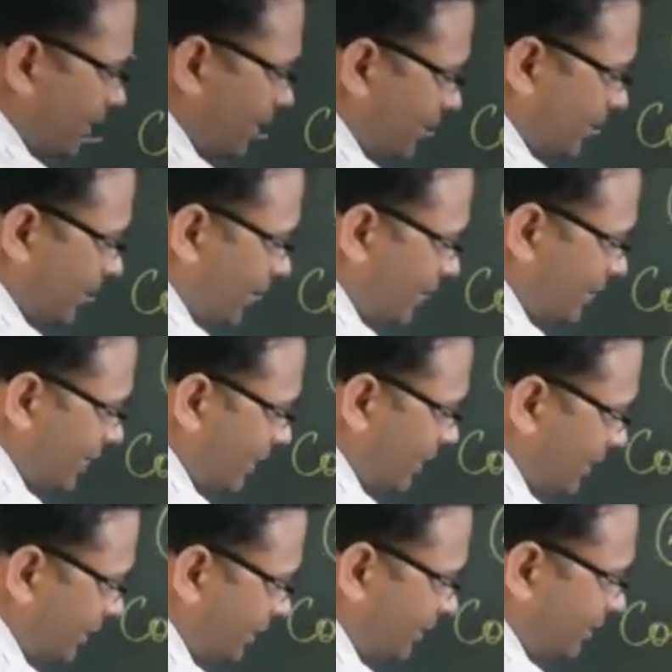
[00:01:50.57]
these
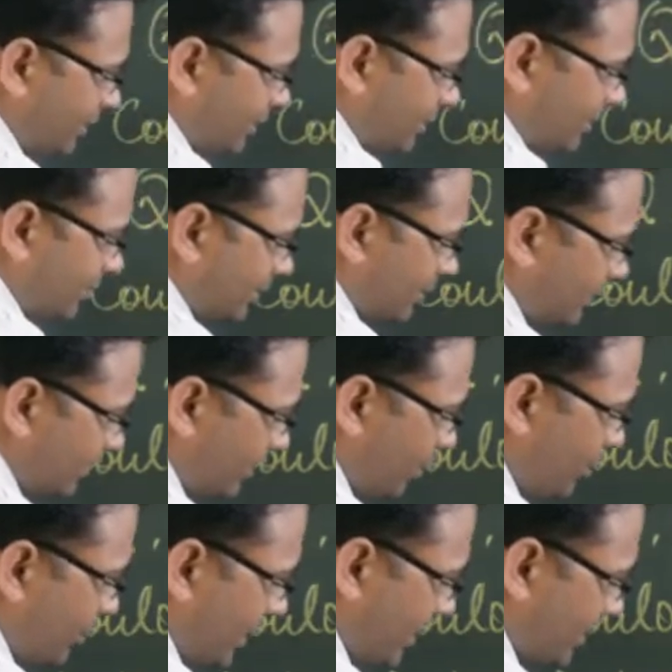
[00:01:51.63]
are two
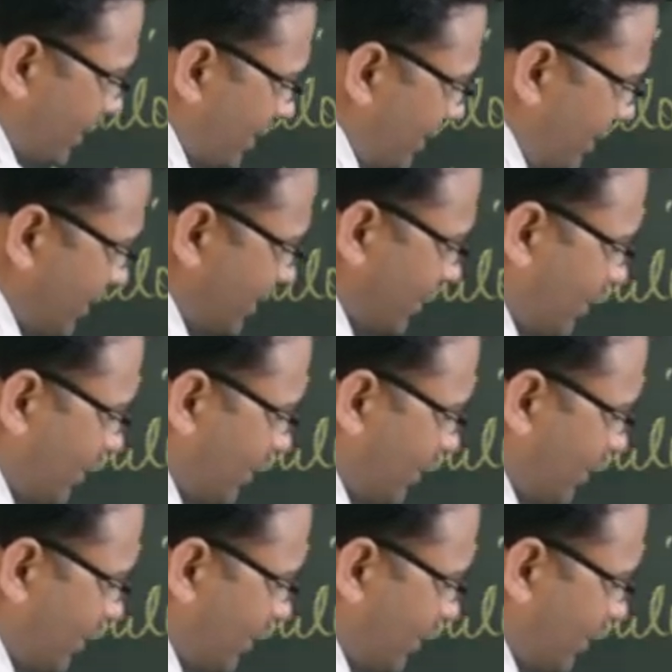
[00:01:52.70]
charges